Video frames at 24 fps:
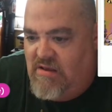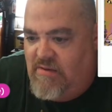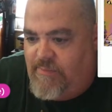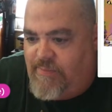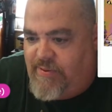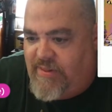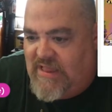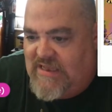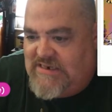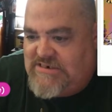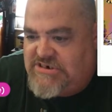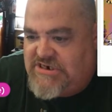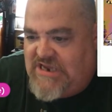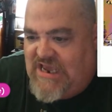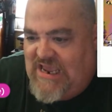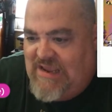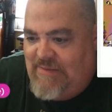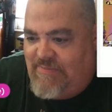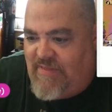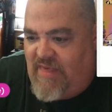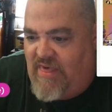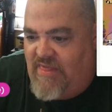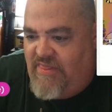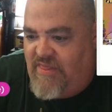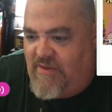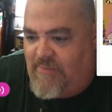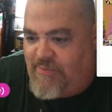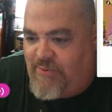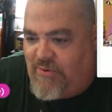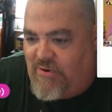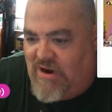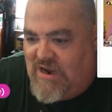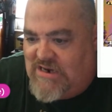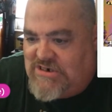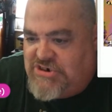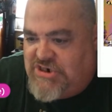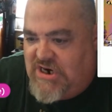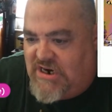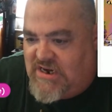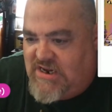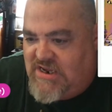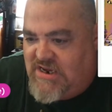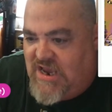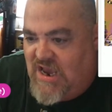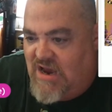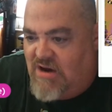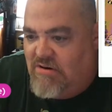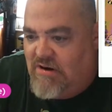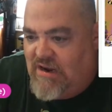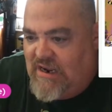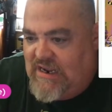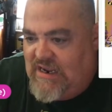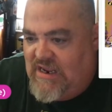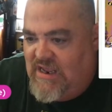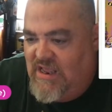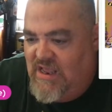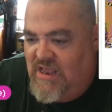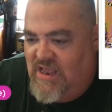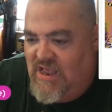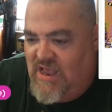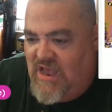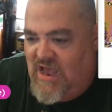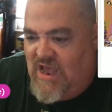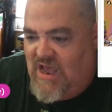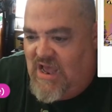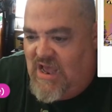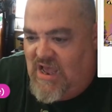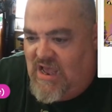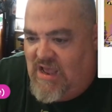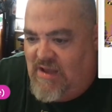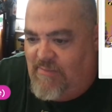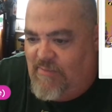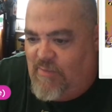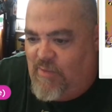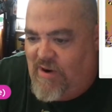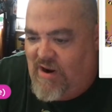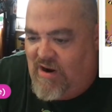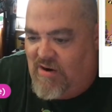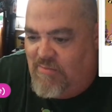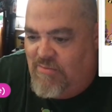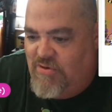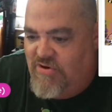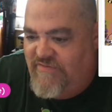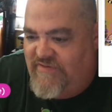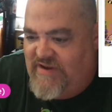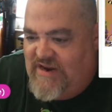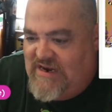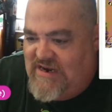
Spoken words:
Pledge to keep the project going. We are moving